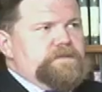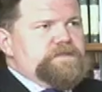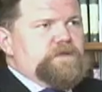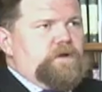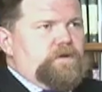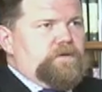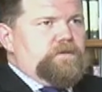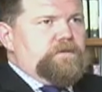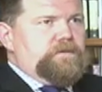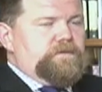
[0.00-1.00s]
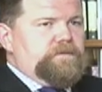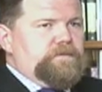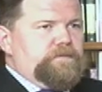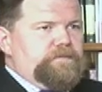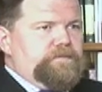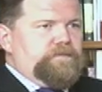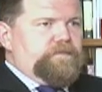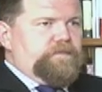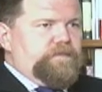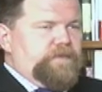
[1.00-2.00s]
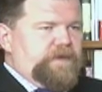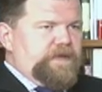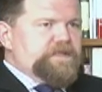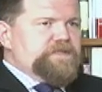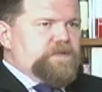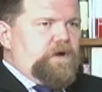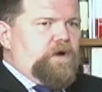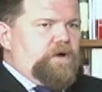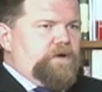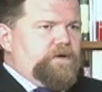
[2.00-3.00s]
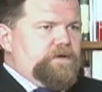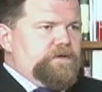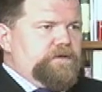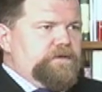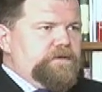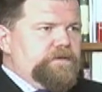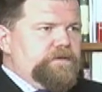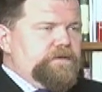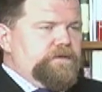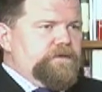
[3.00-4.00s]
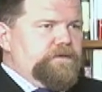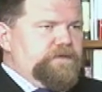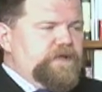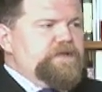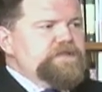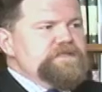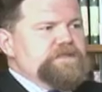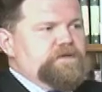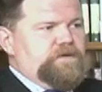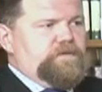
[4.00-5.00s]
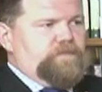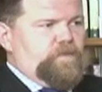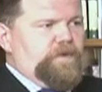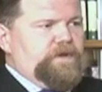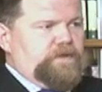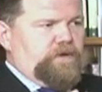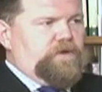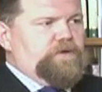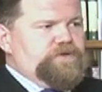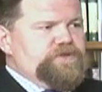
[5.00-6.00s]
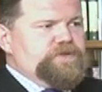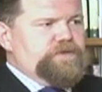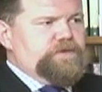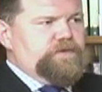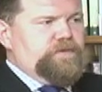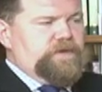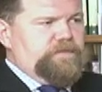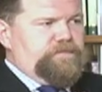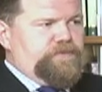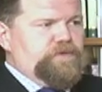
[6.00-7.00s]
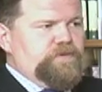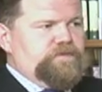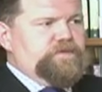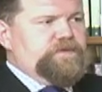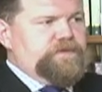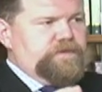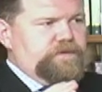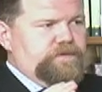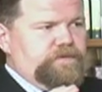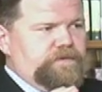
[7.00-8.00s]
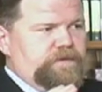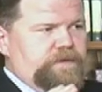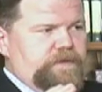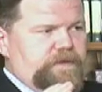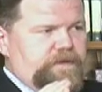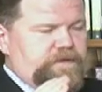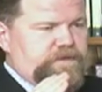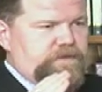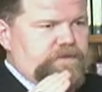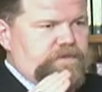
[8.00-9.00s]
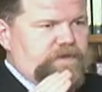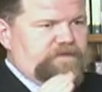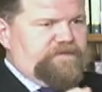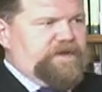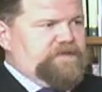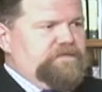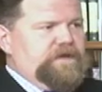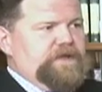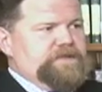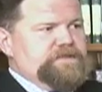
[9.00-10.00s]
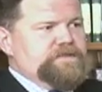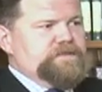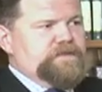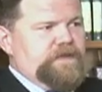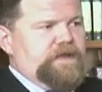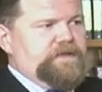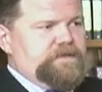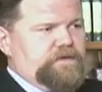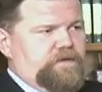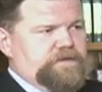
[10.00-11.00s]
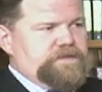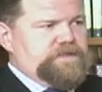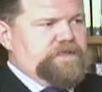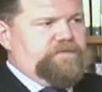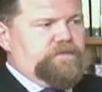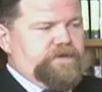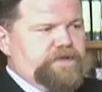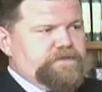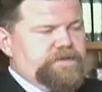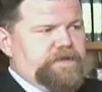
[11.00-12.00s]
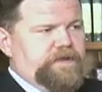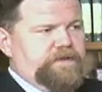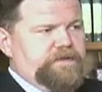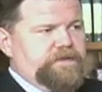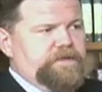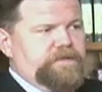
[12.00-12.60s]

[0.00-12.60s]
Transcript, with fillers: So it's our tendency or will urge to improve, to, to effectivize that causes self organized criticality.